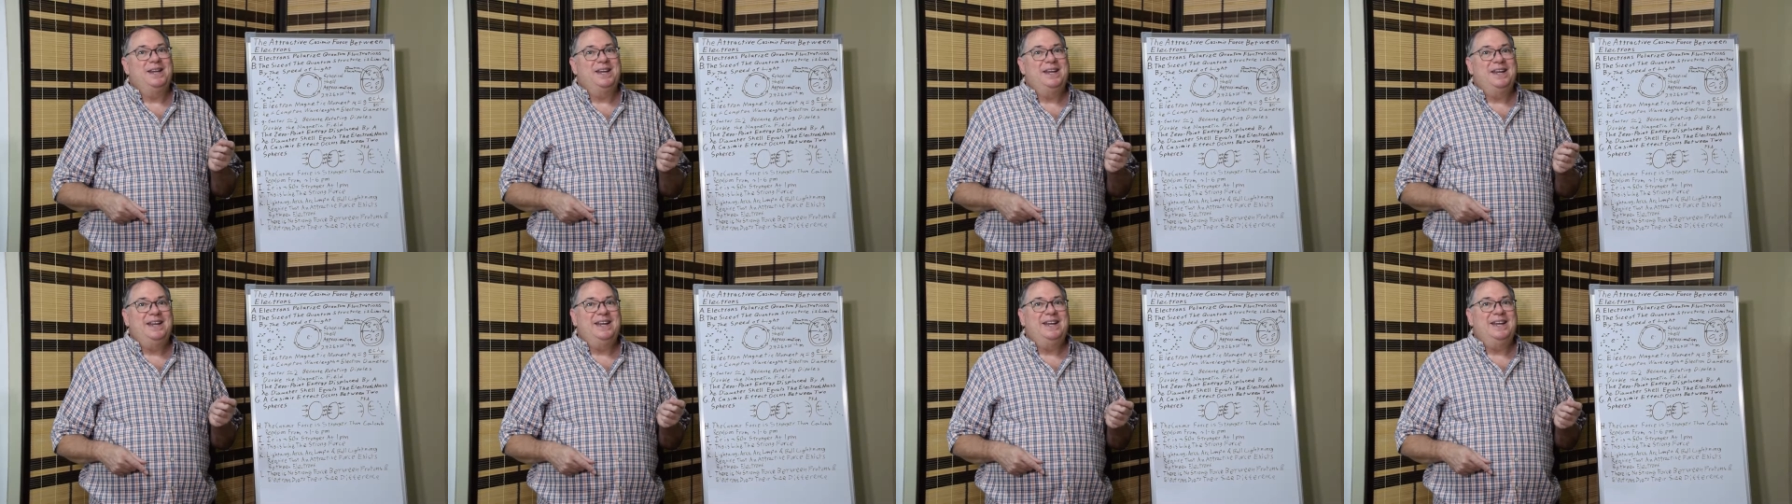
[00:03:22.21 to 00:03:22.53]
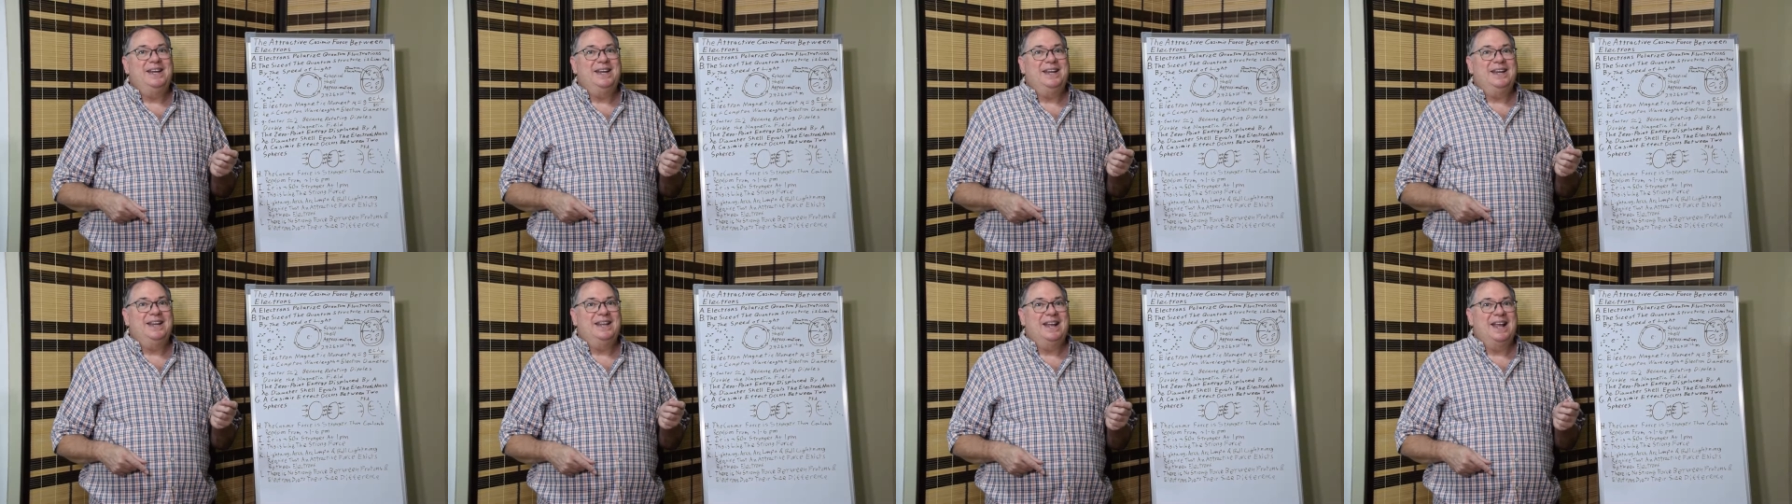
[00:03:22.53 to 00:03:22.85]

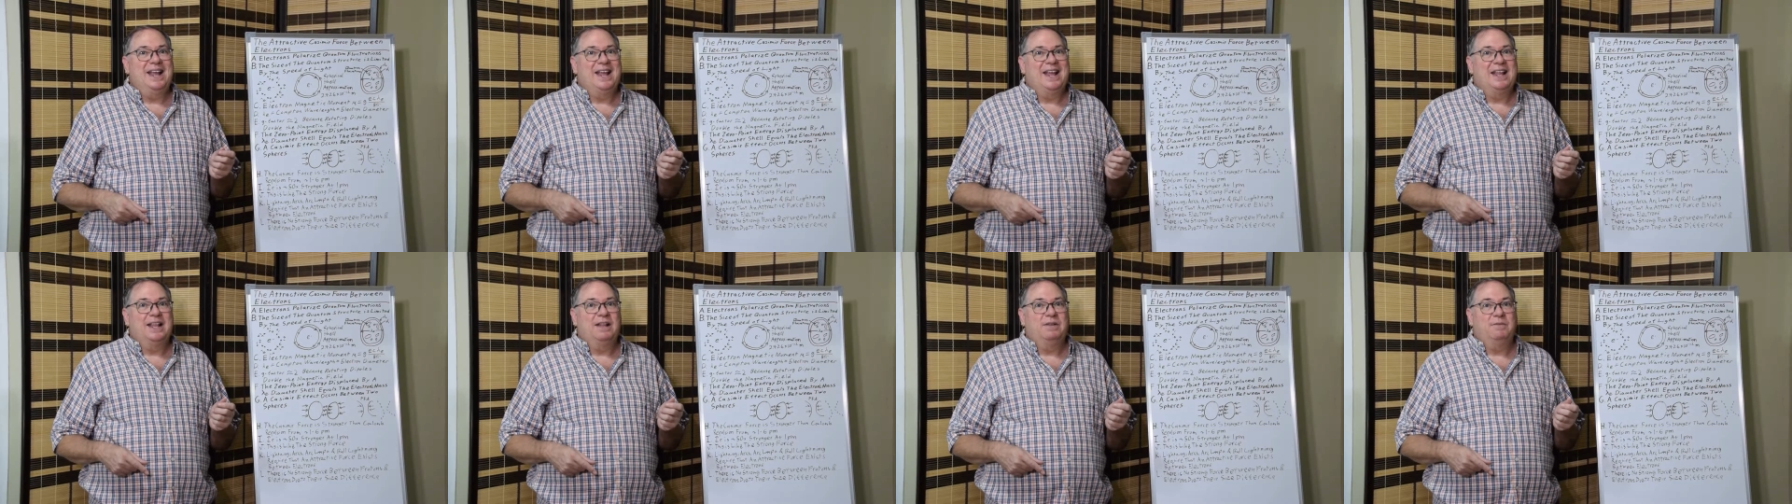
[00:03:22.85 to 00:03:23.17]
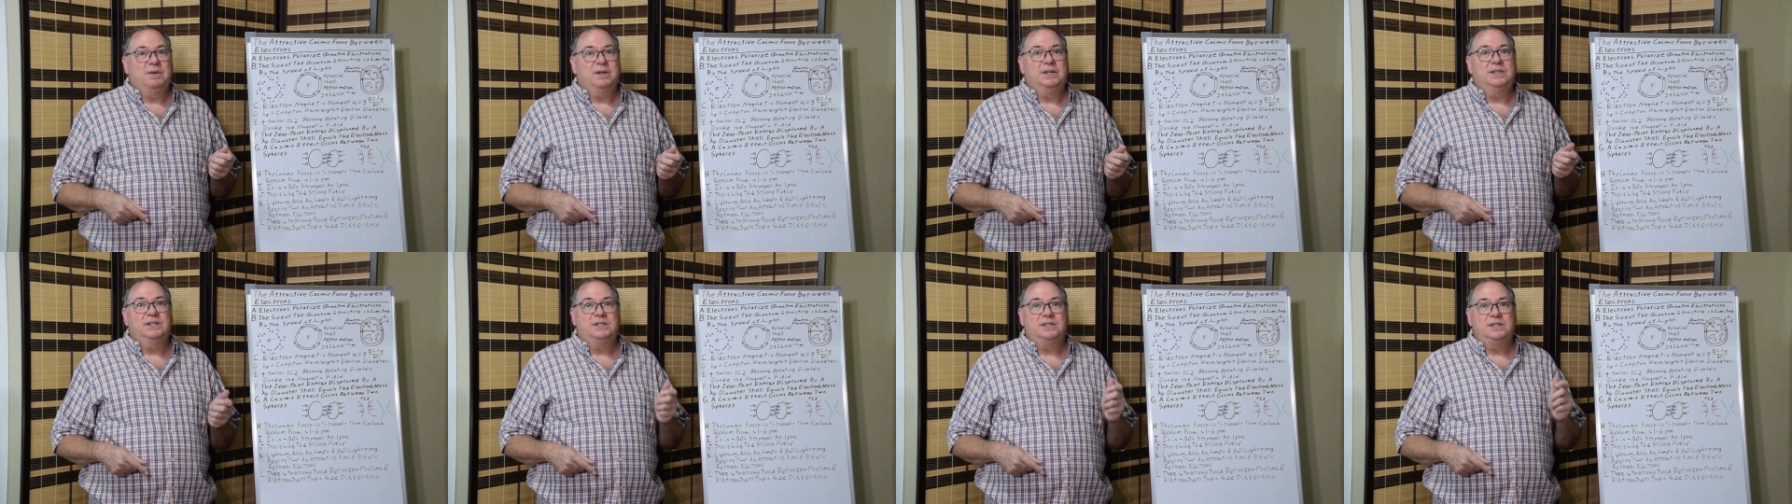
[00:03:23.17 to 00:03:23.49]
e,
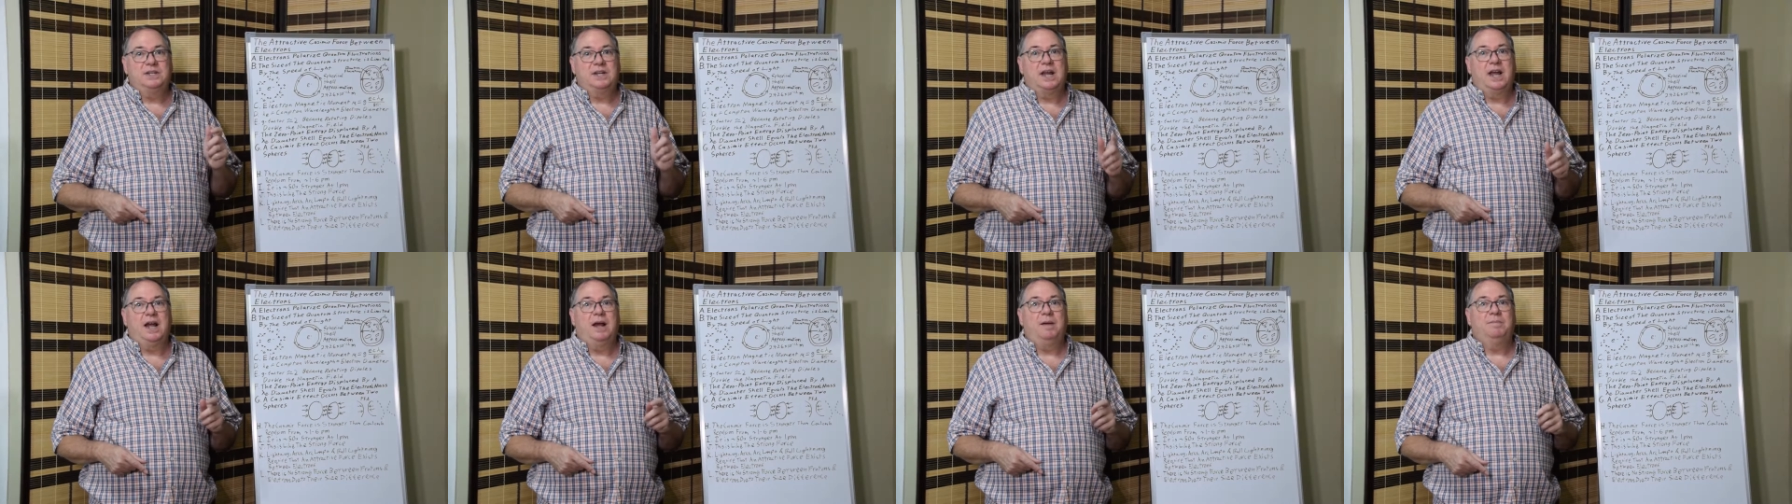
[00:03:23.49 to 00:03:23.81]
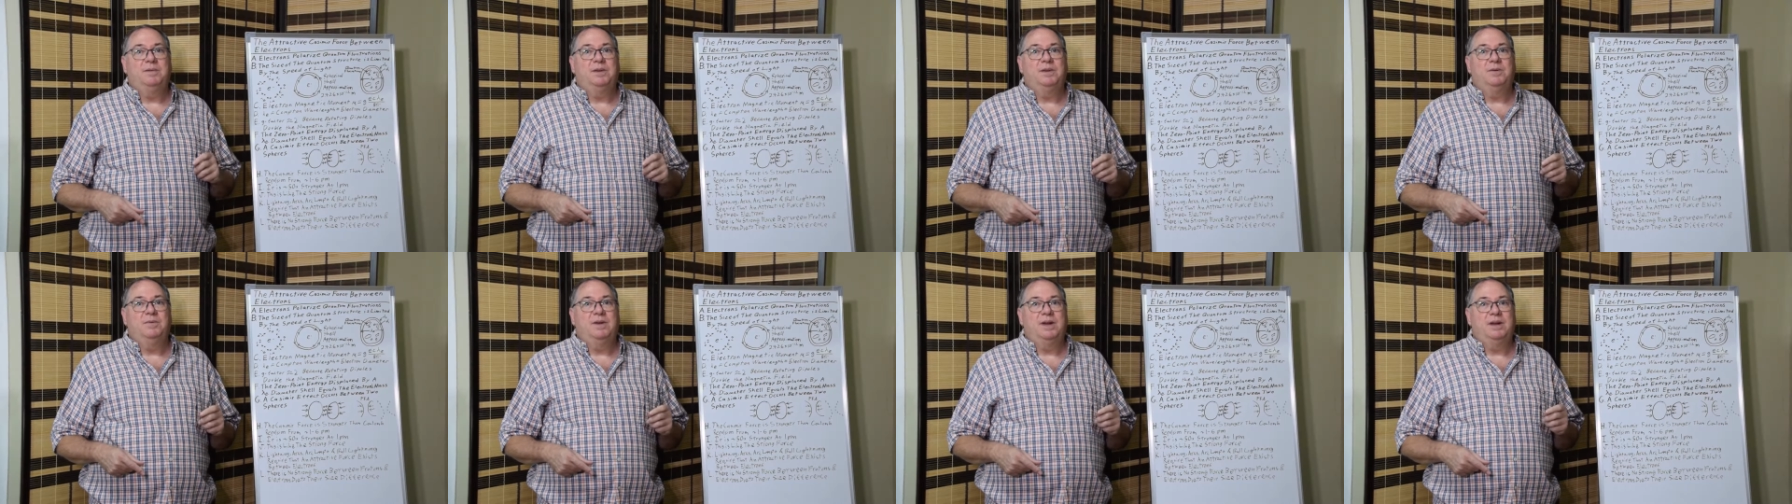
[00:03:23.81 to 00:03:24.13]
which is a
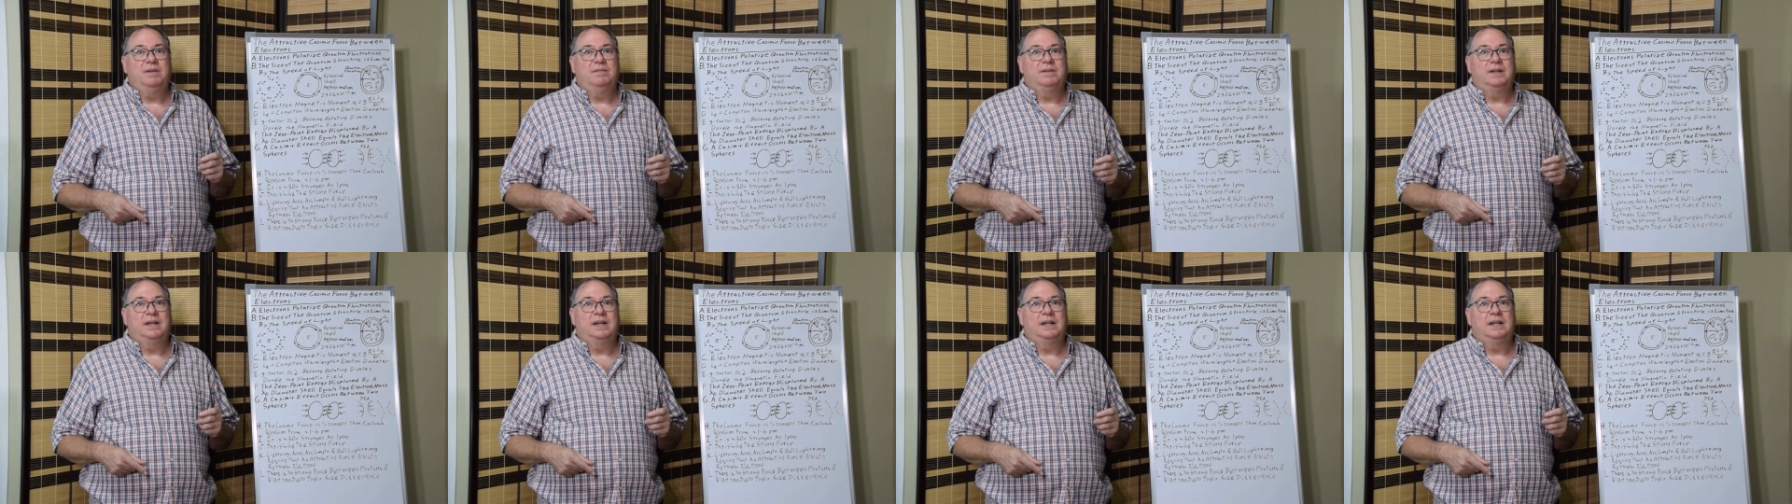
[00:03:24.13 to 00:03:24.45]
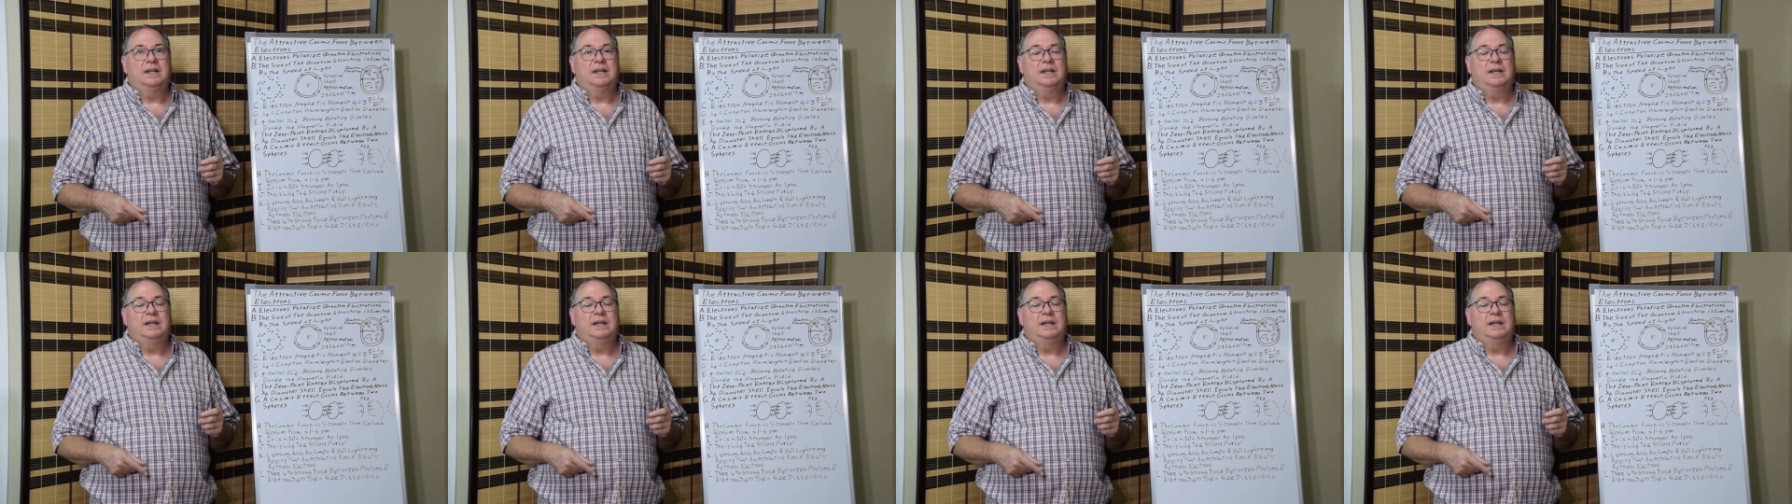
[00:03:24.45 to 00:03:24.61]
Compton wavelength.